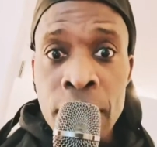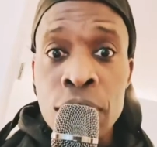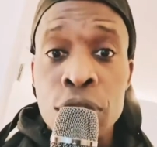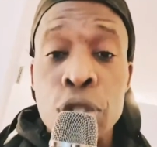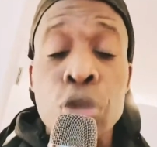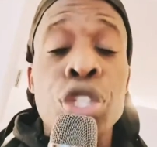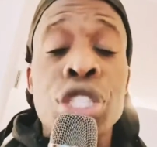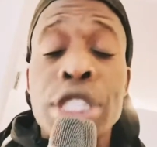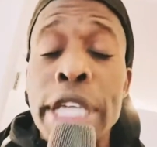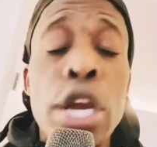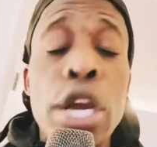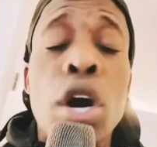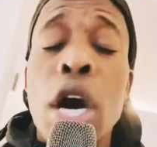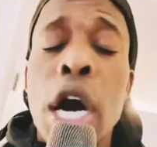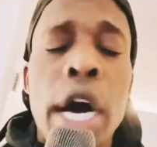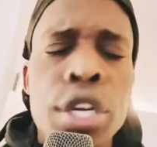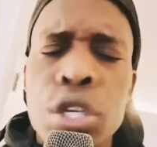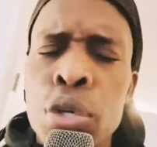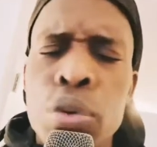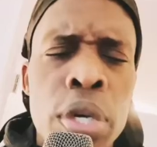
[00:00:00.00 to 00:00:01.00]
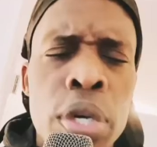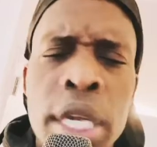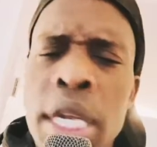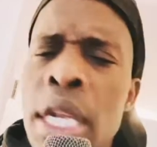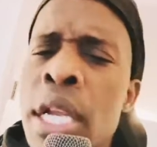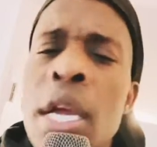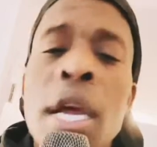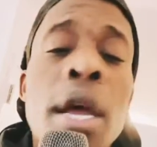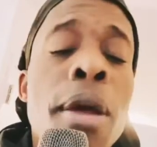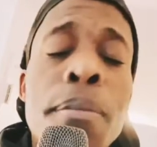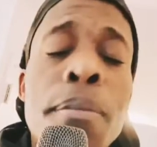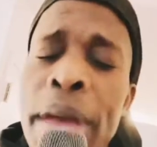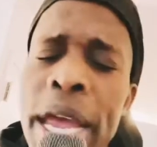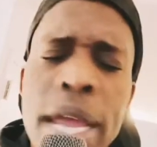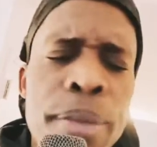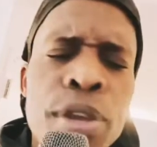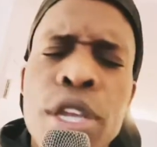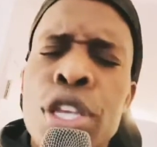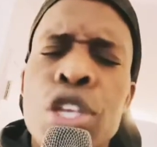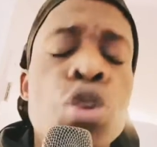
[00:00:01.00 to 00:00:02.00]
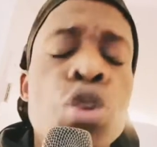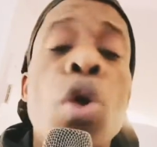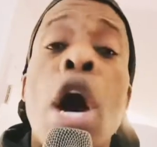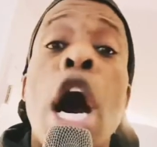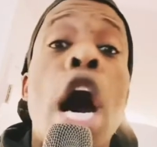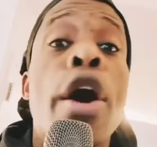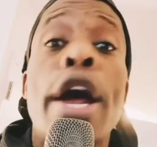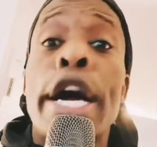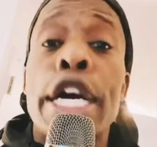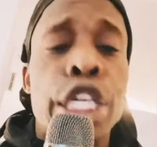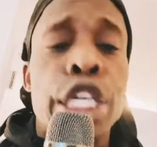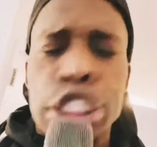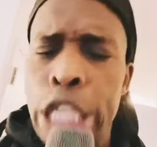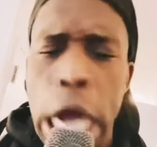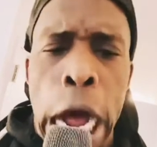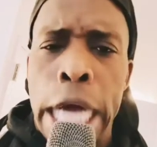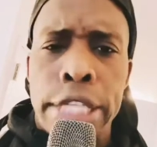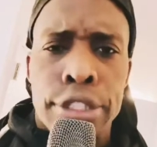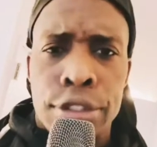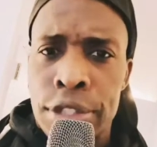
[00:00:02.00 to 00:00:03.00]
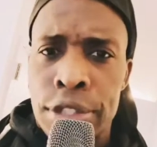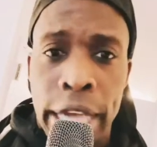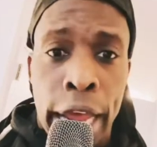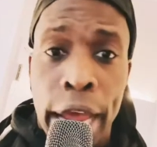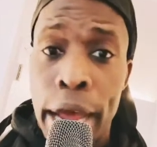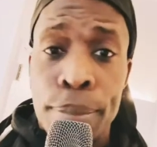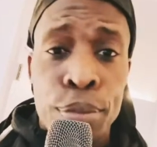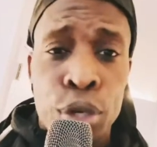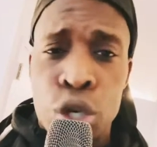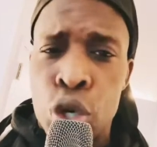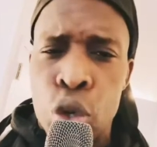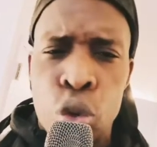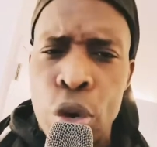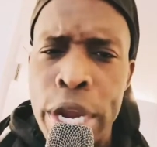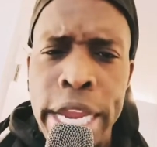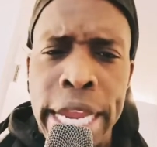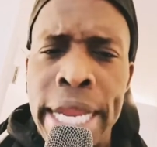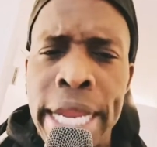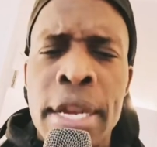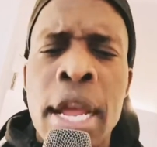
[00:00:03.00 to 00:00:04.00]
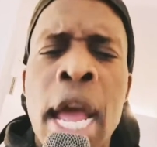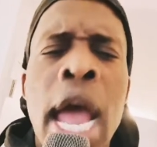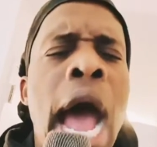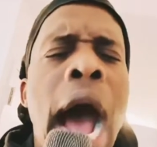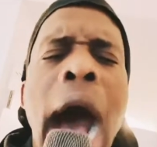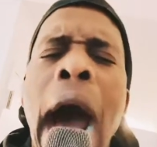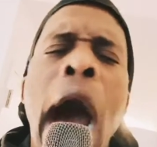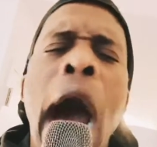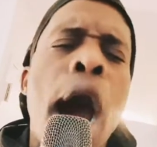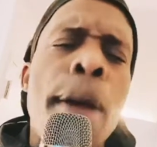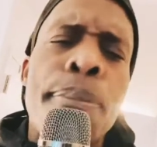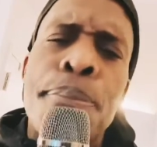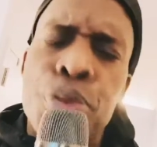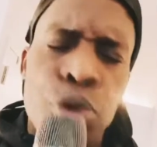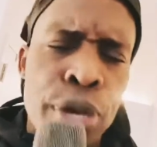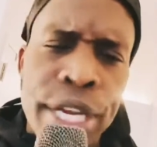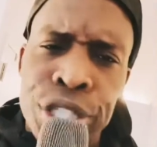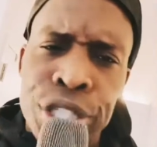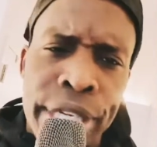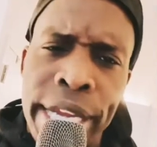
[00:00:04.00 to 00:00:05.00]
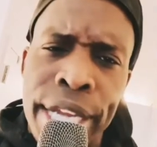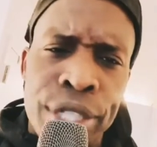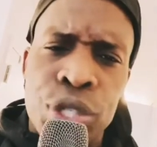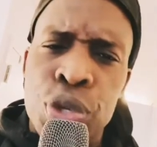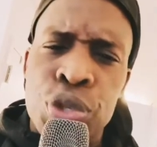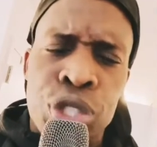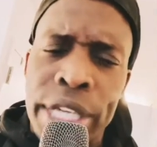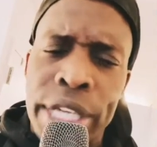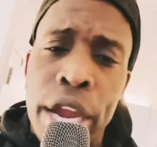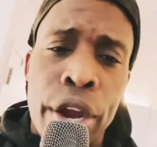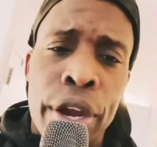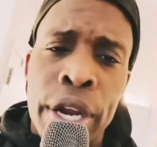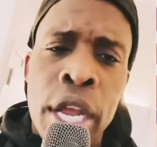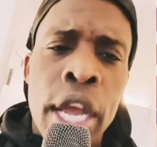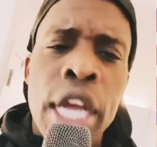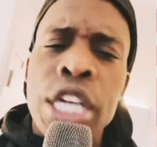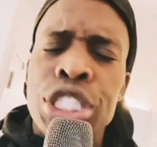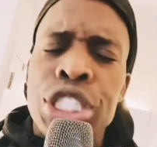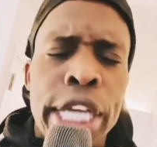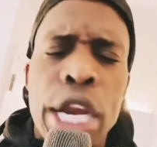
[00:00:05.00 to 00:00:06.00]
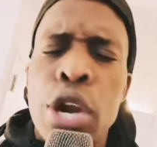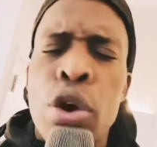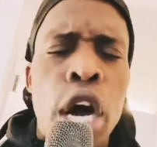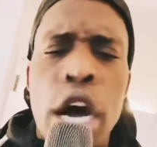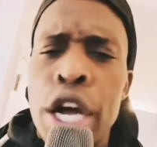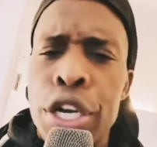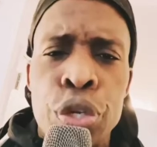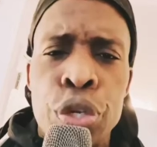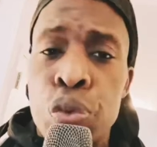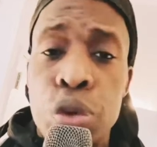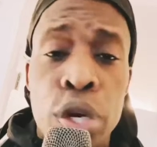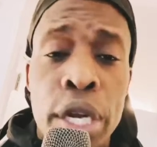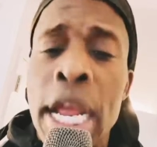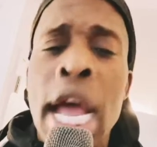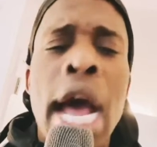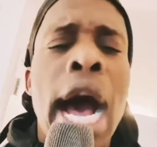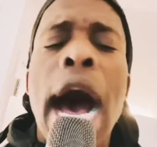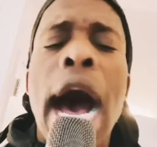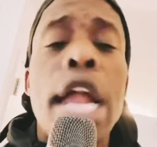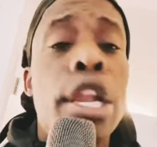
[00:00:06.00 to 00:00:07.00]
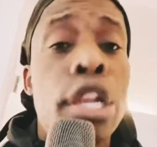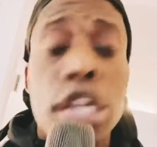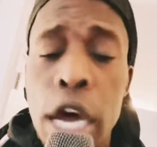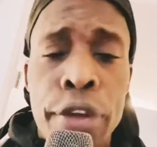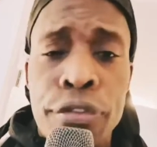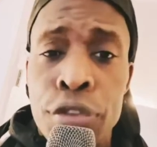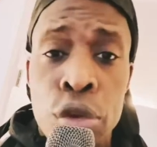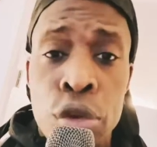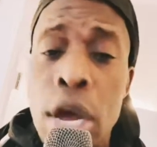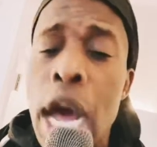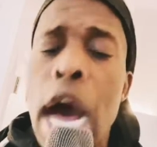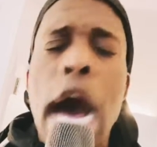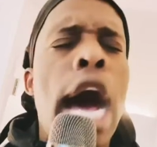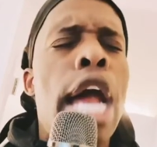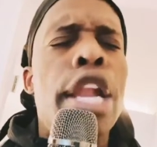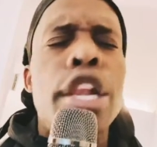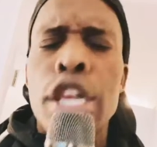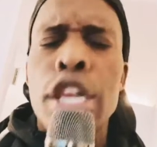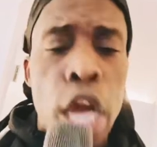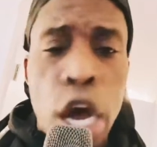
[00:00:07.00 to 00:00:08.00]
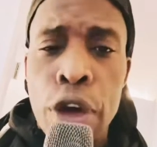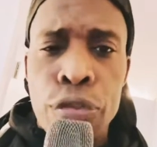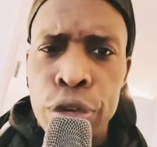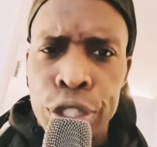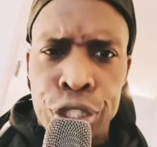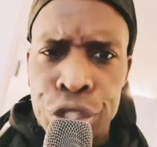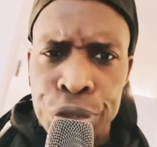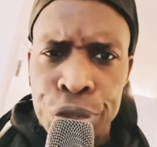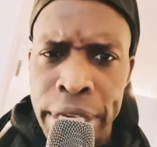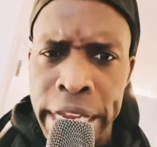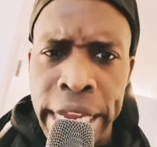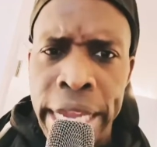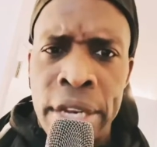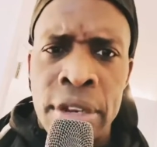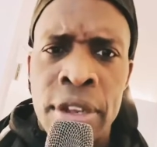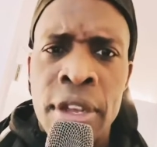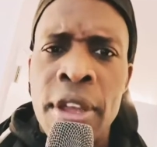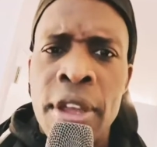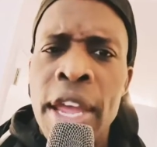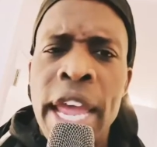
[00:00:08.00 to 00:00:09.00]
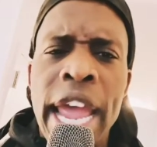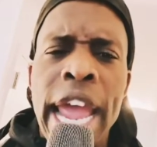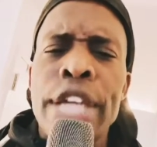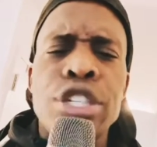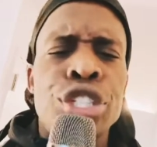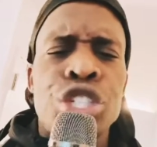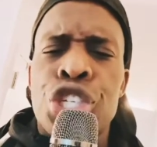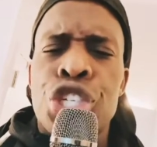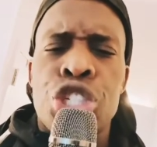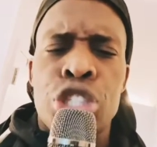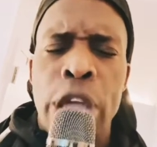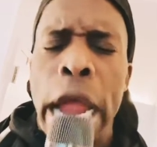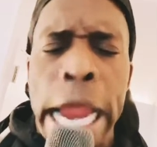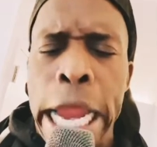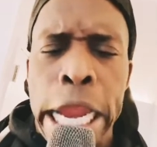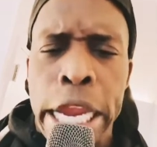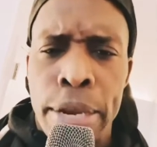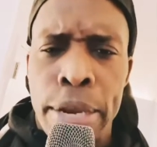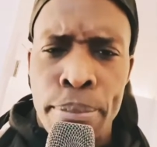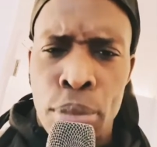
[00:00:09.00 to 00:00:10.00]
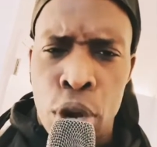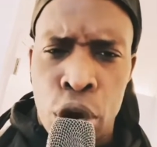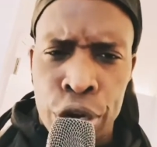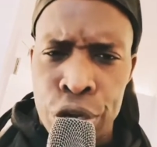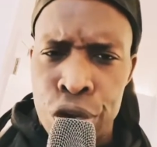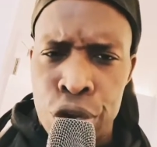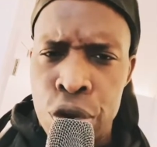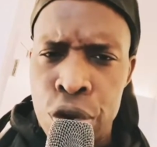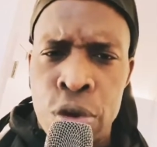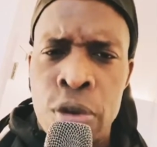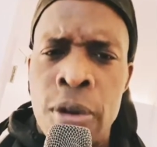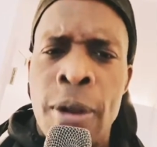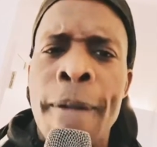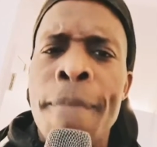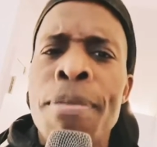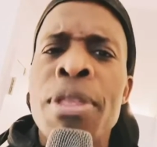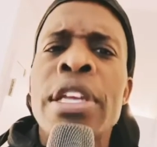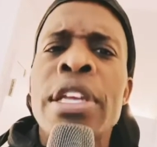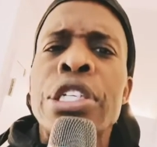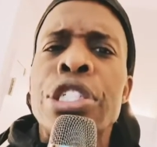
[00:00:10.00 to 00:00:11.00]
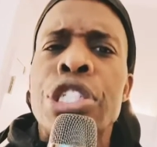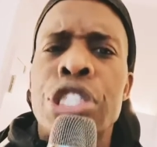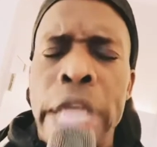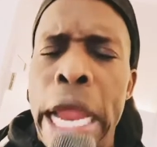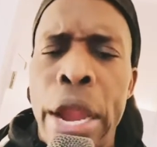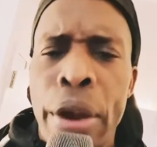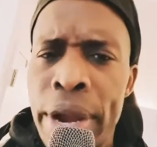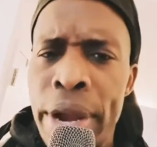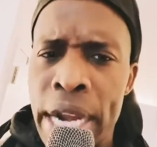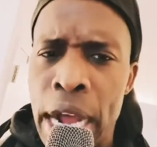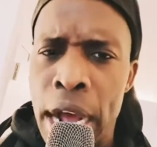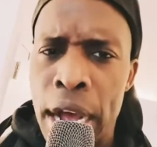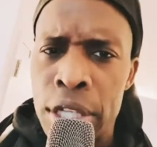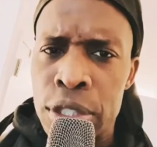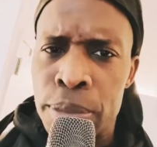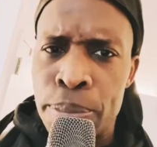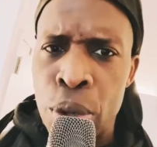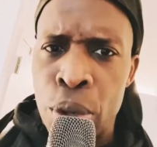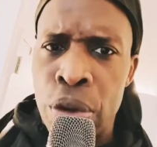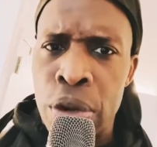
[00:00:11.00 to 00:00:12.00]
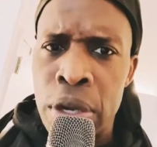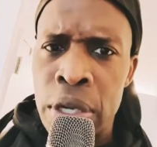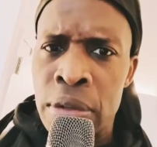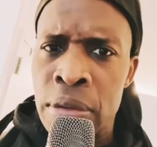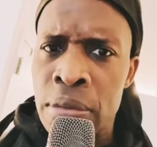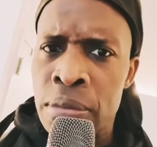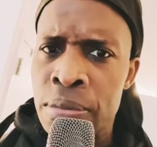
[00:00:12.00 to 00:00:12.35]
So Sheryl Underwood, baby, you are a goddamn queen. I appreciate you, Sharon. Sheryl Underwood, I love you. I love what you did. And shame on you, Sharon Osbourne.